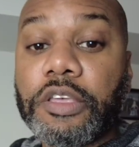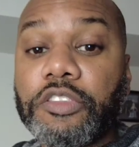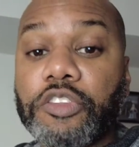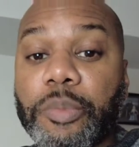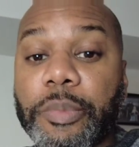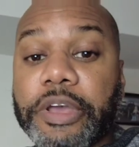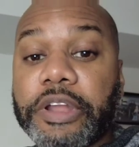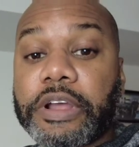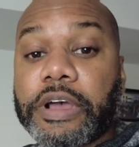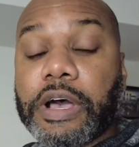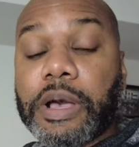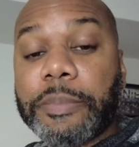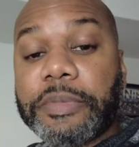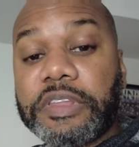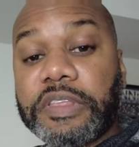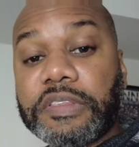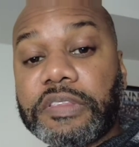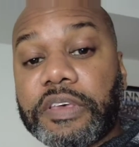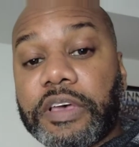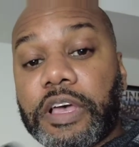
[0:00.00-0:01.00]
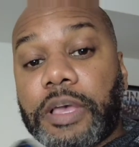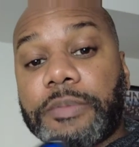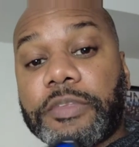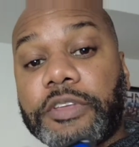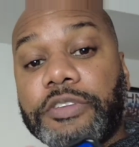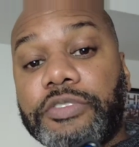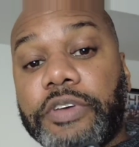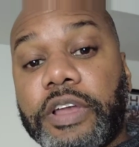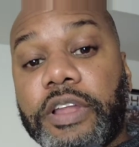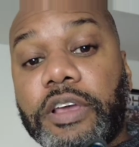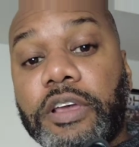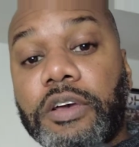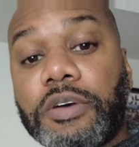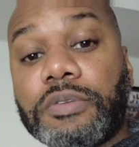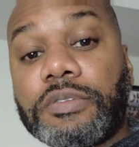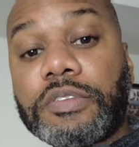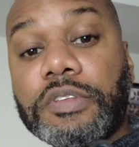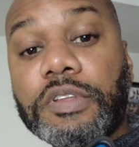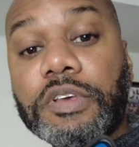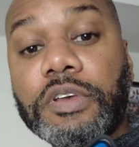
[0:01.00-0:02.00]
no matter how many times I try to go
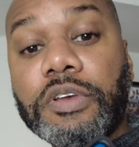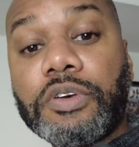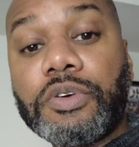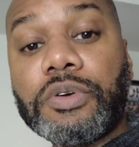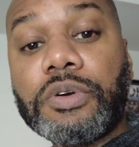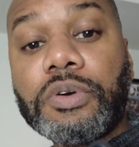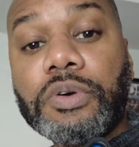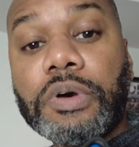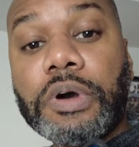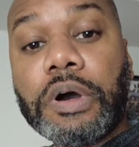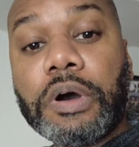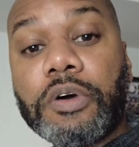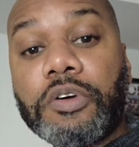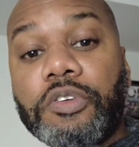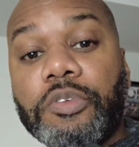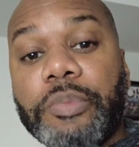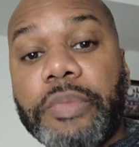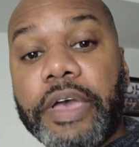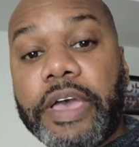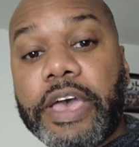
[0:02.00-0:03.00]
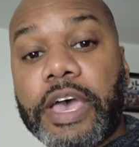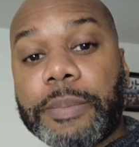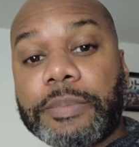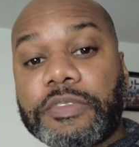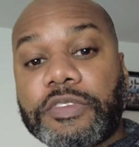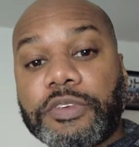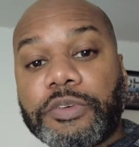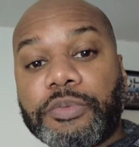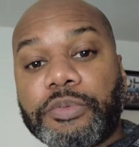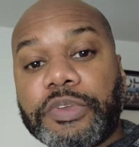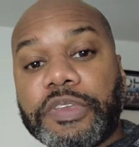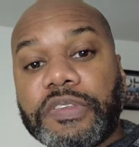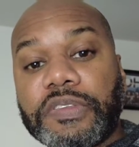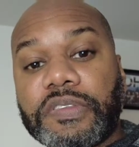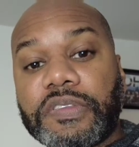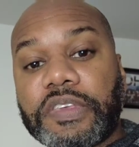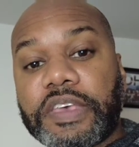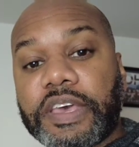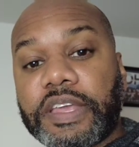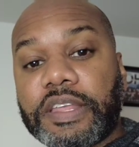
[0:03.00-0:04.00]
to the Google Home app to
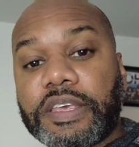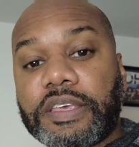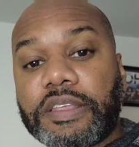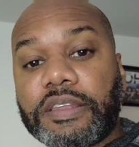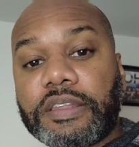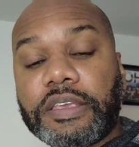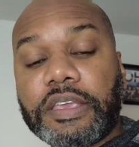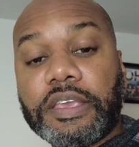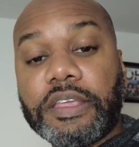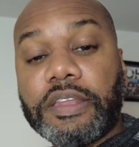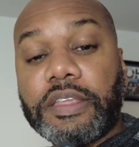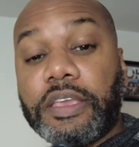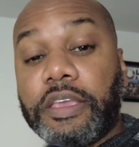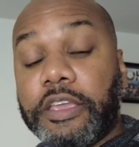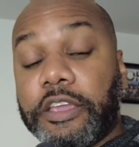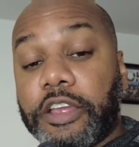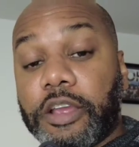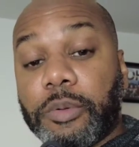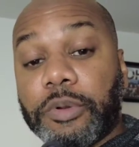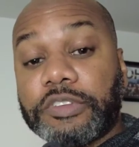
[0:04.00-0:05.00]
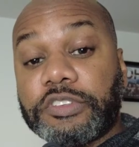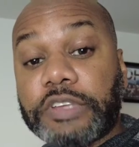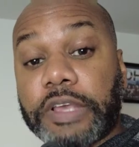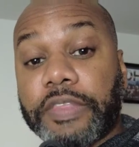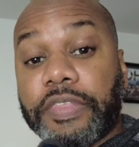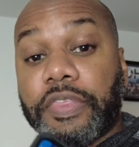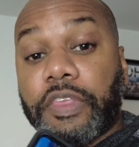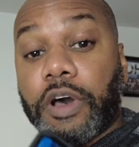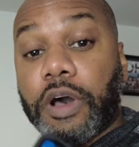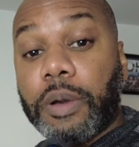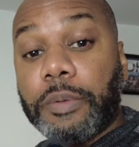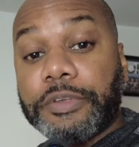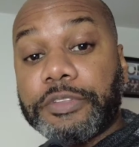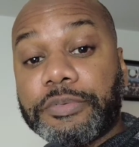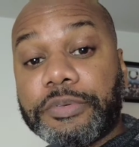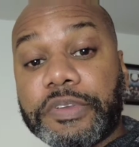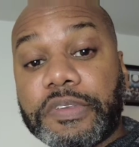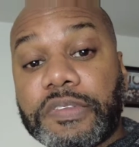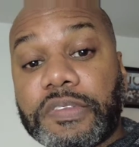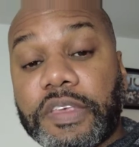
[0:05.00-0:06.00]
reset it in here, which I thought was
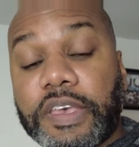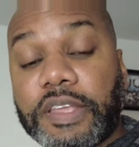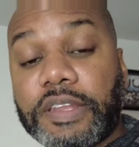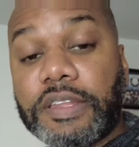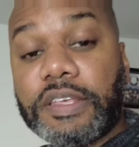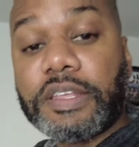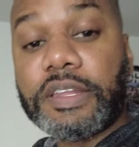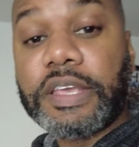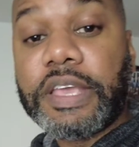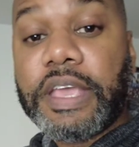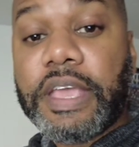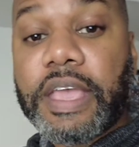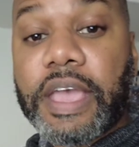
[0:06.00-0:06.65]
resetting it,